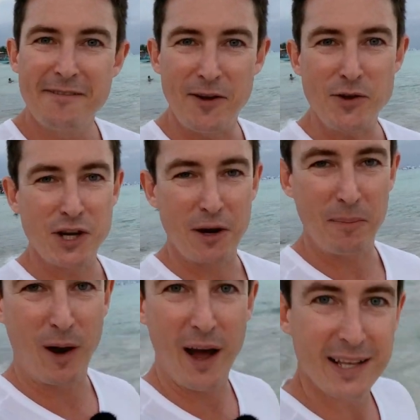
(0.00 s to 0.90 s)
future
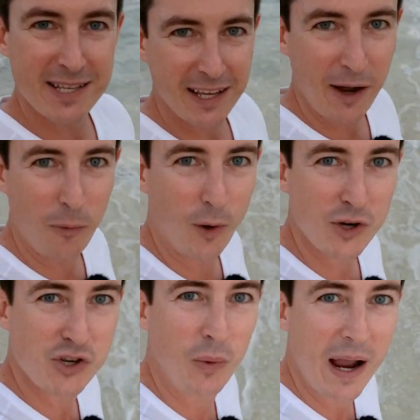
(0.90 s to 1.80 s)
compliance, as I get
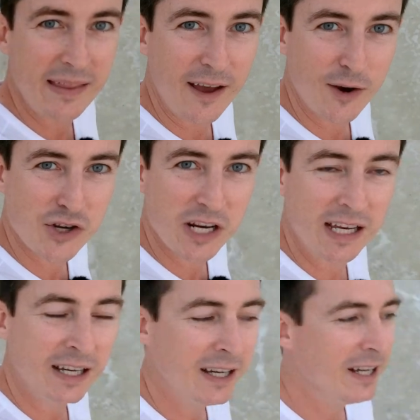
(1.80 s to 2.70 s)
washed away in the ocean
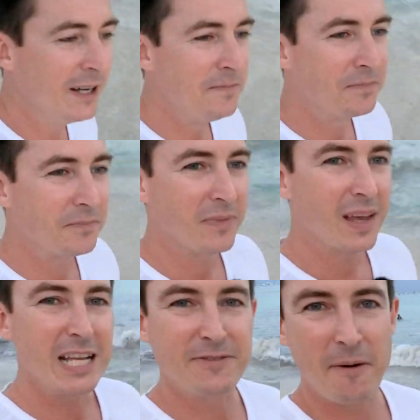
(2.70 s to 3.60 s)
here.
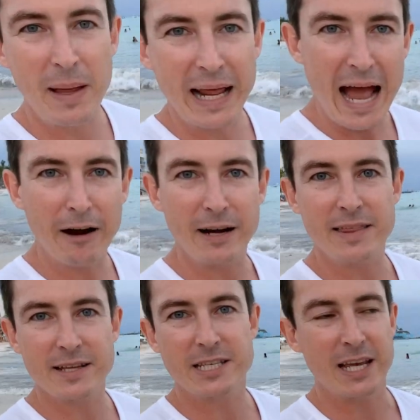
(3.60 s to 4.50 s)
It's familiarity
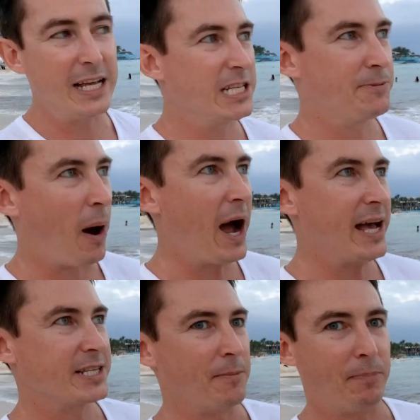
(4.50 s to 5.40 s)
that
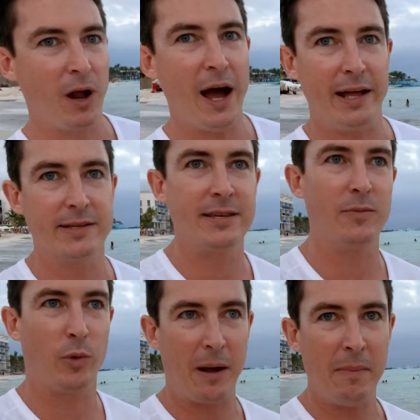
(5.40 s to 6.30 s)
inspires compliance.
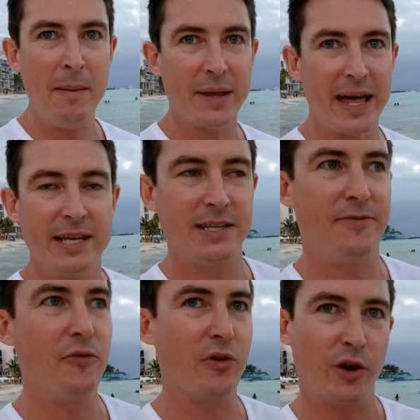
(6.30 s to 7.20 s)
And what I mean by that is
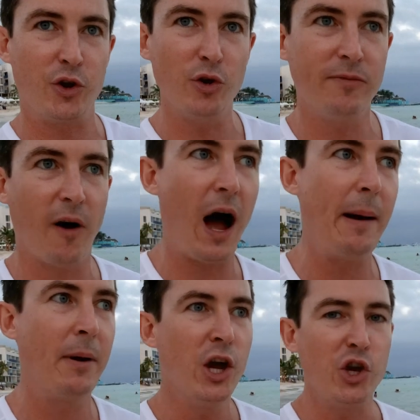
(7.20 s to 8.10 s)
if you've got a good
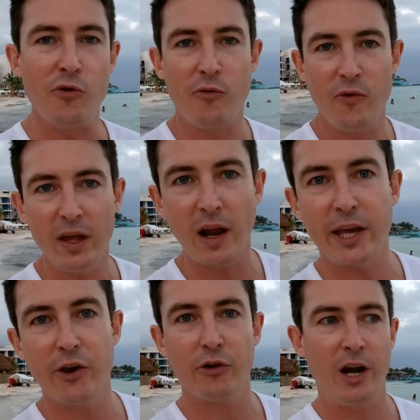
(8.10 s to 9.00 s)
vibe, you feel
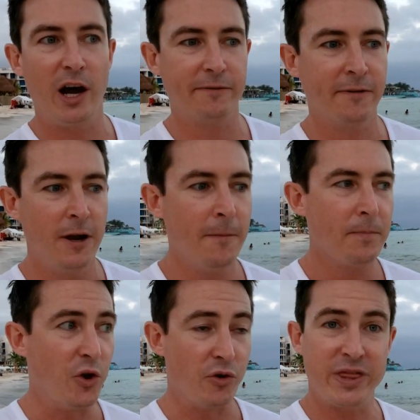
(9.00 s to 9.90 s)
like you're enough,
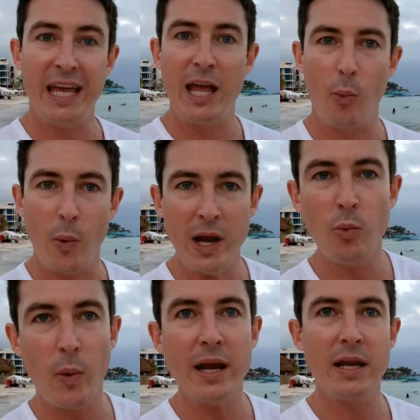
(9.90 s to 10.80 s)
you're thinking
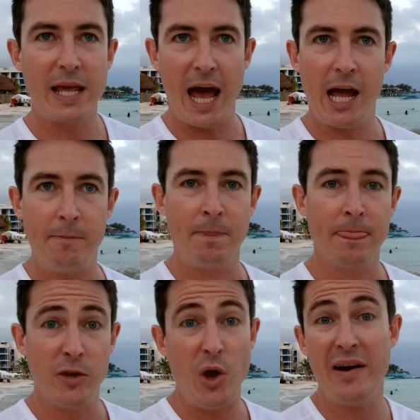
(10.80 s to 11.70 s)
win-win game,
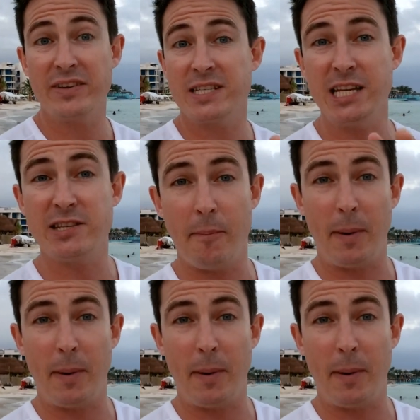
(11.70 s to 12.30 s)
you have a sense of